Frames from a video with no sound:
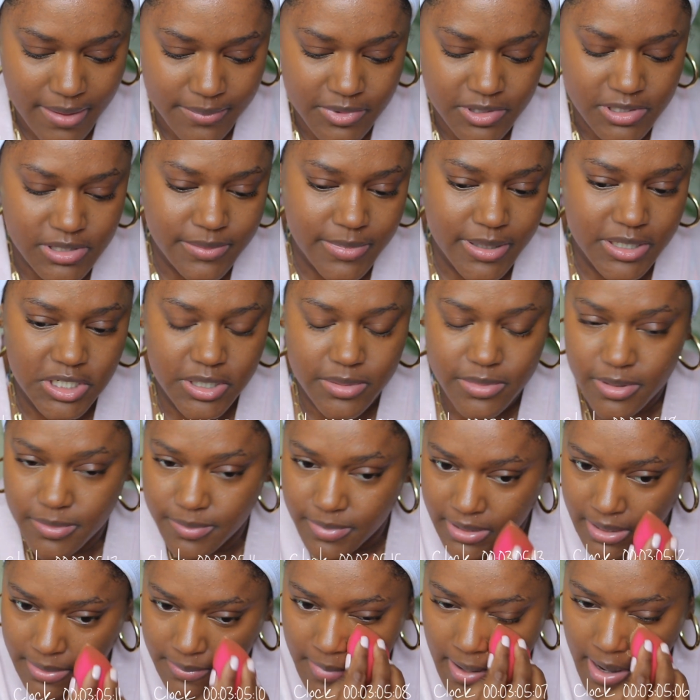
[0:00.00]
I'm using my
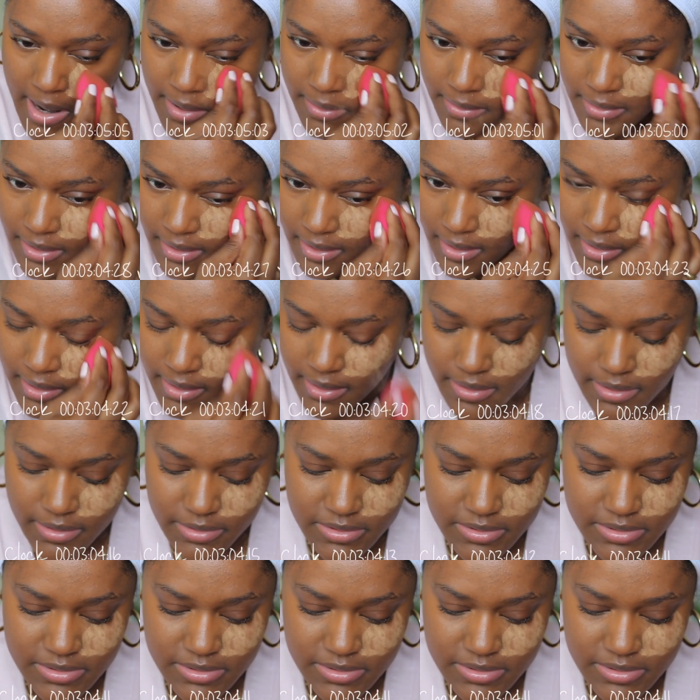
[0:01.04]
Dermablend powder